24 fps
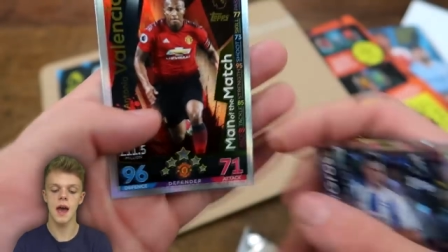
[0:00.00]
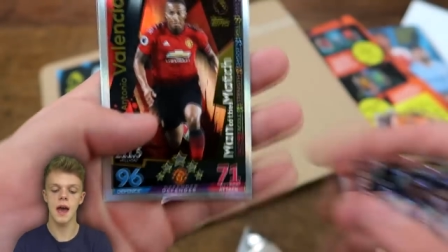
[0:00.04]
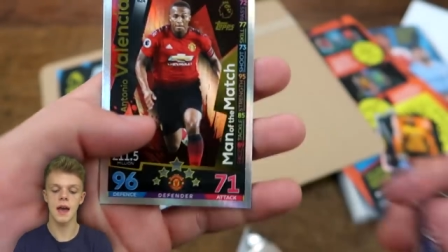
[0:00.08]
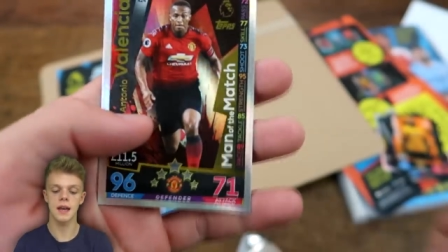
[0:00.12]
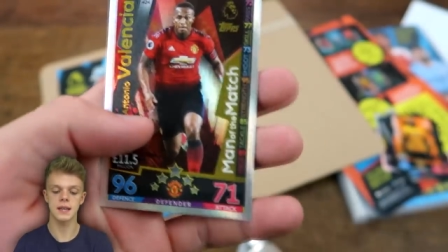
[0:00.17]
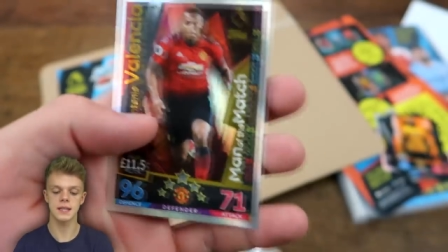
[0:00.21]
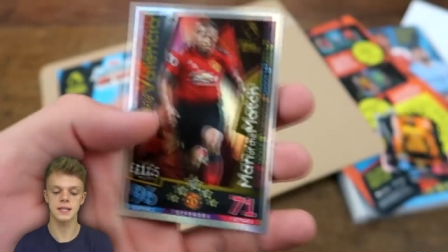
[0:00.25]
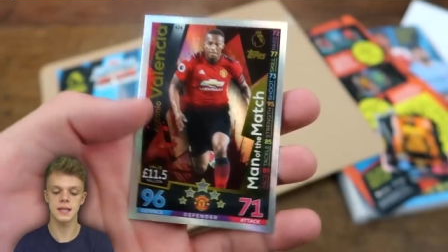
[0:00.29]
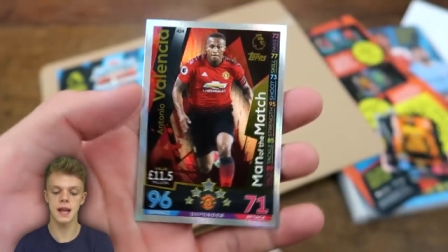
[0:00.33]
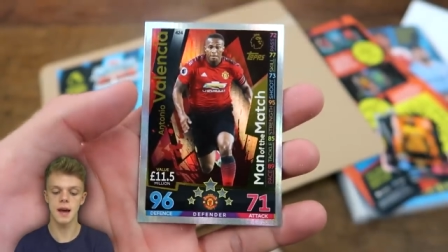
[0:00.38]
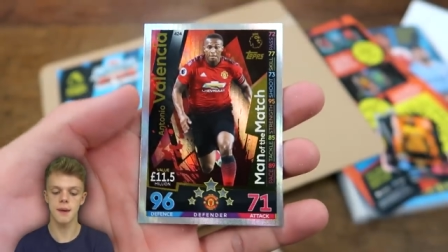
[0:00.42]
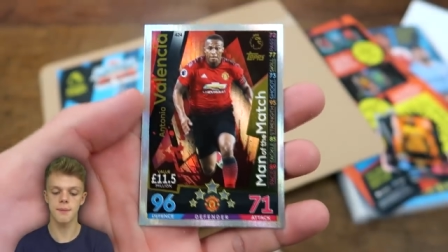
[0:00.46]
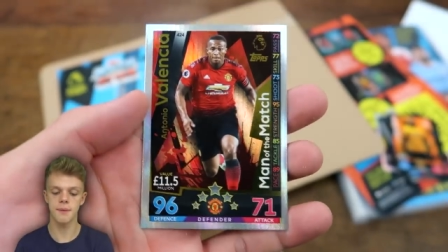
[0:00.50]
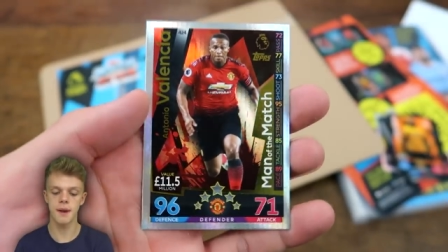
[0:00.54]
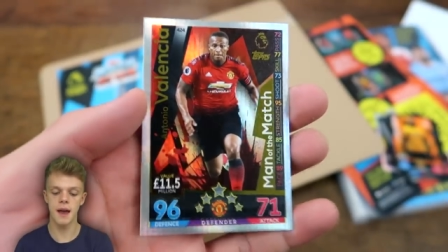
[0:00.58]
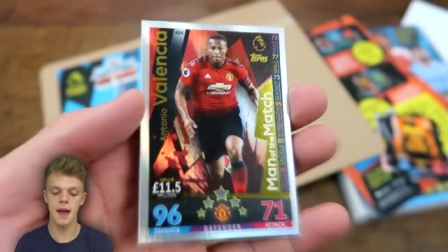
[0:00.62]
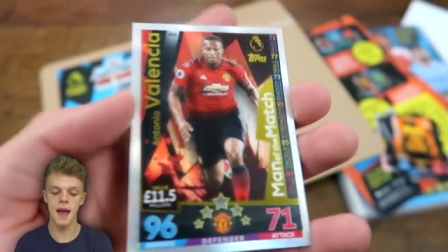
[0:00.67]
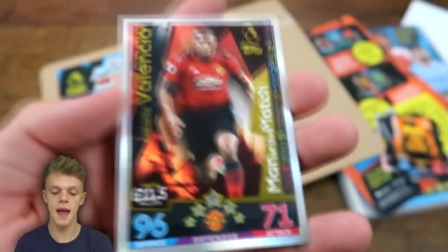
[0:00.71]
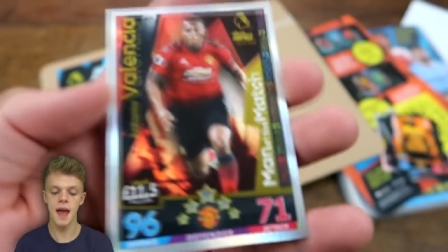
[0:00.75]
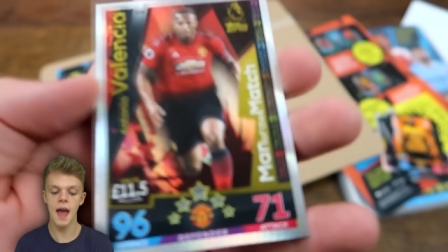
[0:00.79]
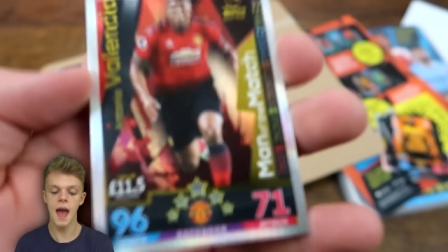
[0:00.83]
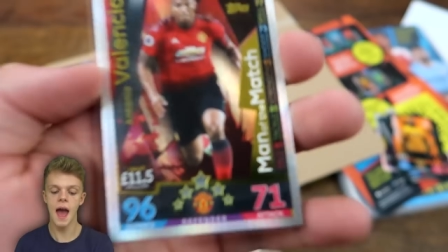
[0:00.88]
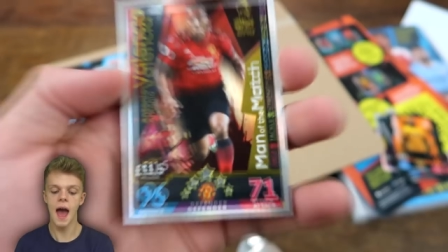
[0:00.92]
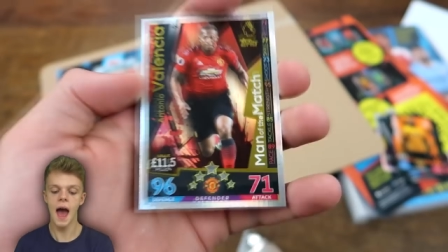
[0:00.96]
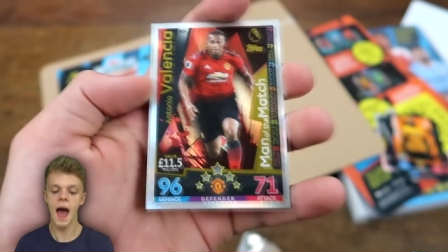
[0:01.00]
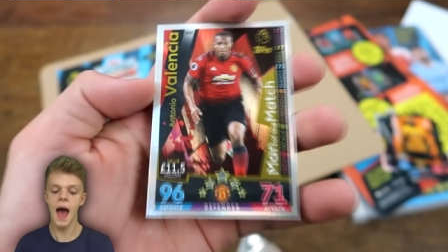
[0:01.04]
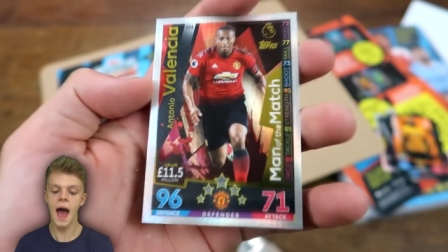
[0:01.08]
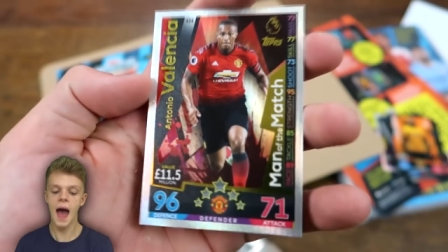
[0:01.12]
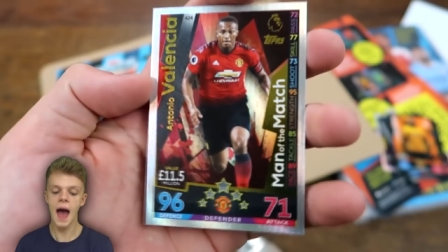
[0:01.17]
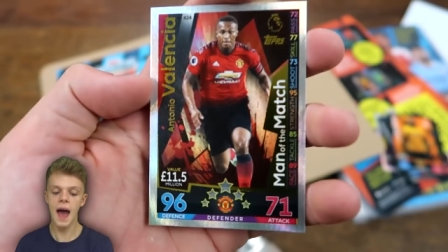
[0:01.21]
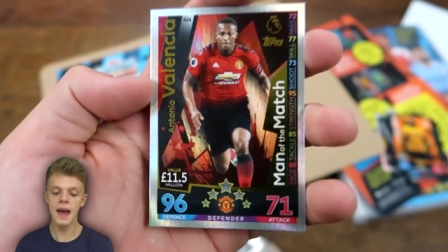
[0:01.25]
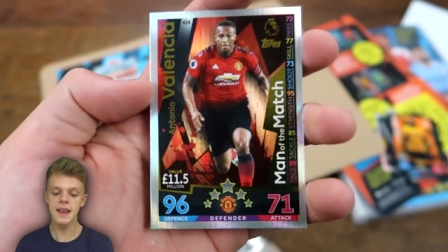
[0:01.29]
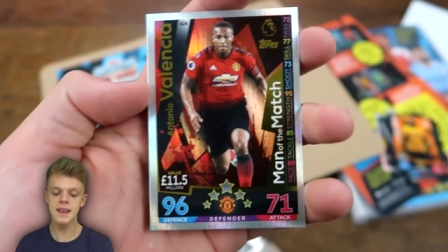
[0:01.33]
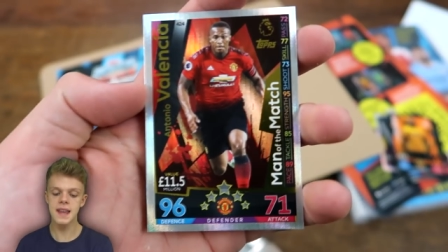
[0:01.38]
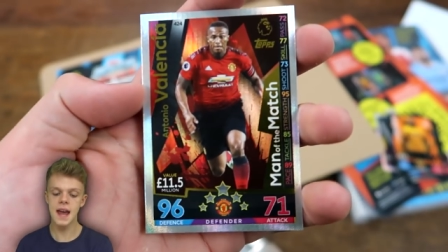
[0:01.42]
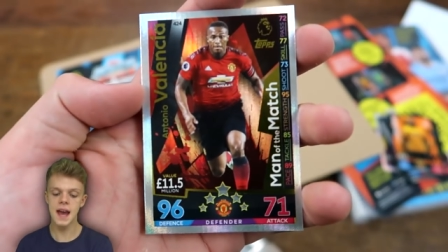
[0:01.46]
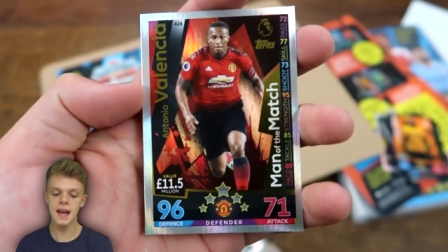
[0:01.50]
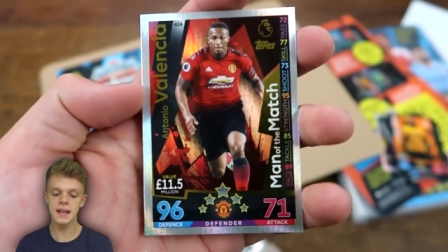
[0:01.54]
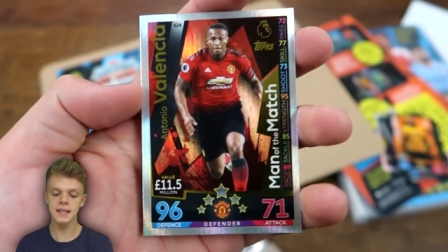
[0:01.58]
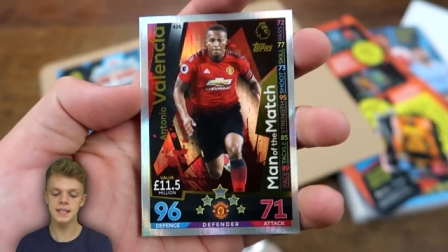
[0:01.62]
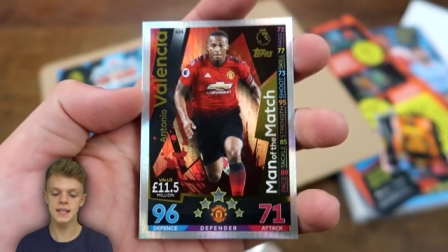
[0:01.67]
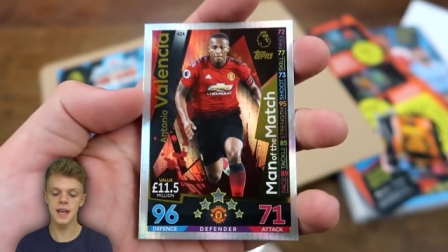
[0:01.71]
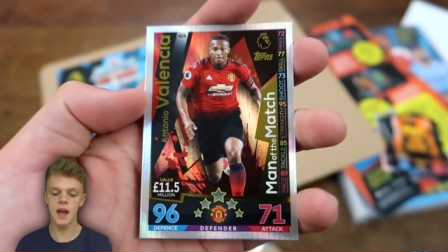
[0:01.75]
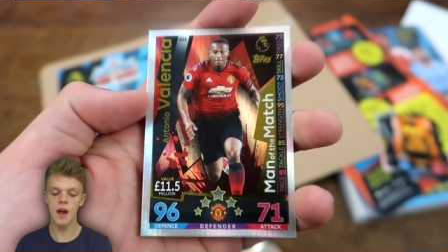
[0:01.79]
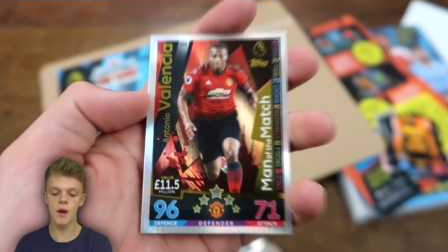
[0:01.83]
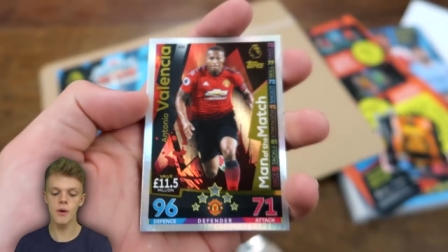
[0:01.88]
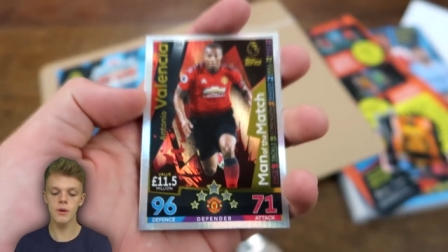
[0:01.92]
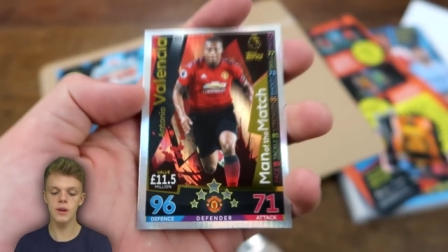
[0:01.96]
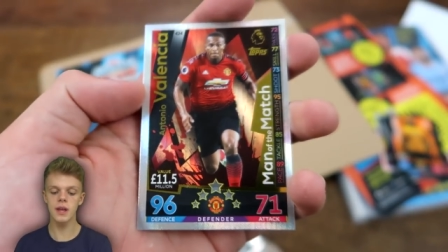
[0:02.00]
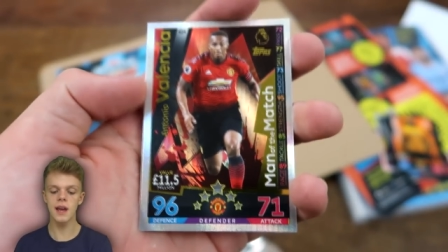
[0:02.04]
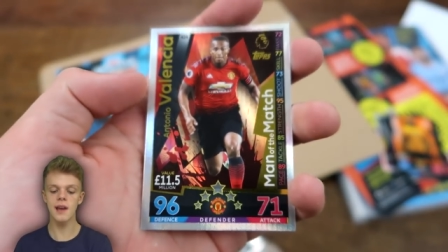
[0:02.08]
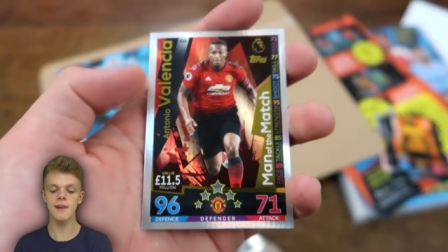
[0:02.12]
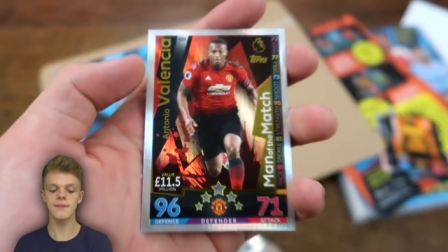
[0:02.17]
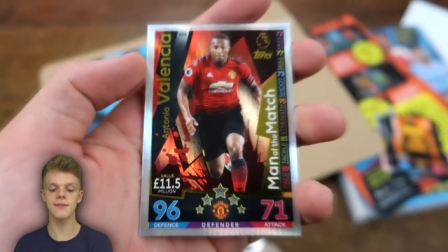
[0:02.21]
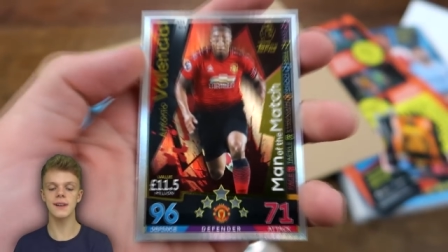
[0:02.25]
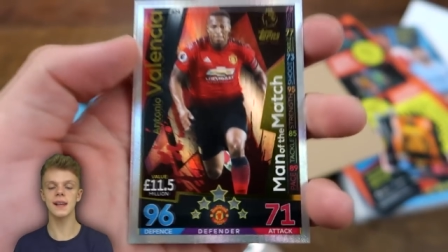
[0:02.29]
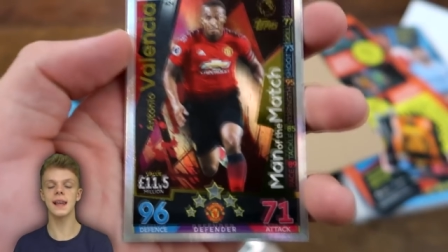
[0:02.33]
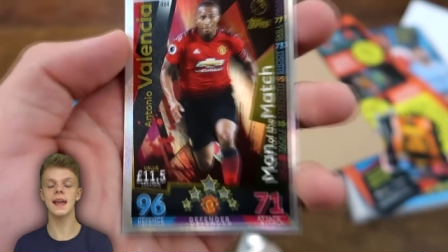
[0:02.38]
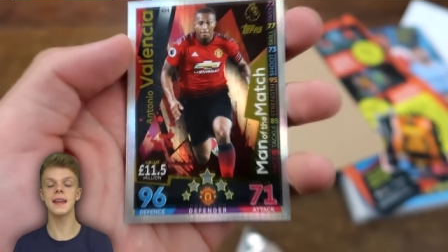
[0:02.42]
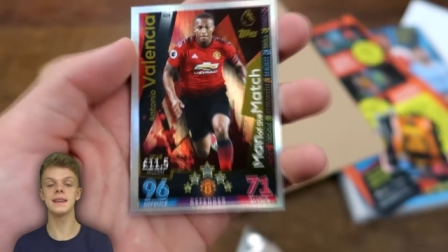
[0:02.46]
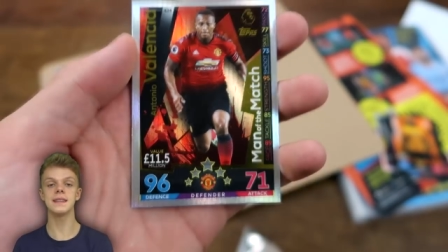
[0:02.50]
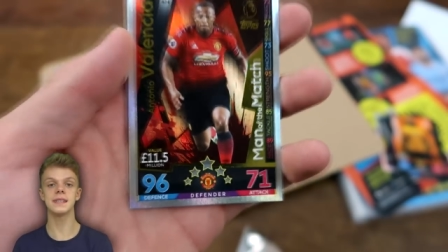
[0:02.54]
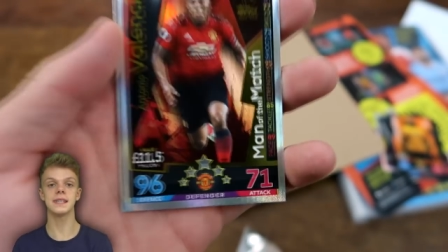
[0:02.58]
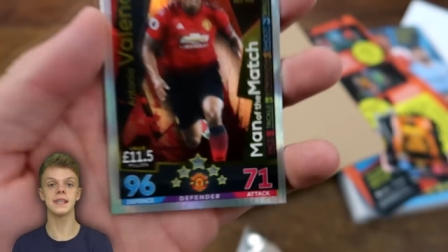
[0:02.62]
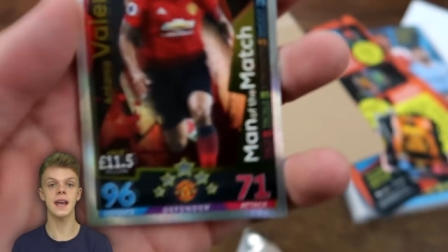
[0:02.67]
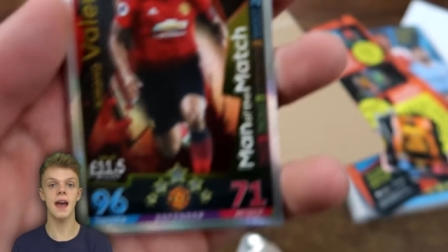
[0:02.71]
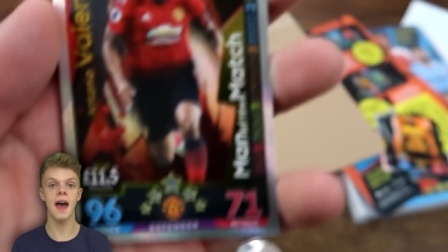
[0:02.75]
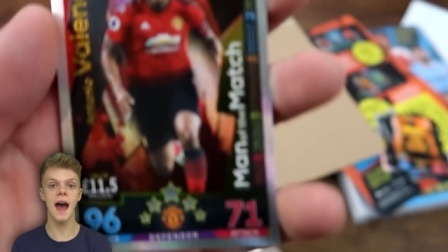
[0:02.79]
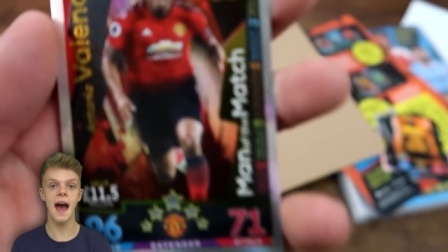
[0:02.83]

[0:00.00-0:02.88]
uh, star player, and Antonio Valencia,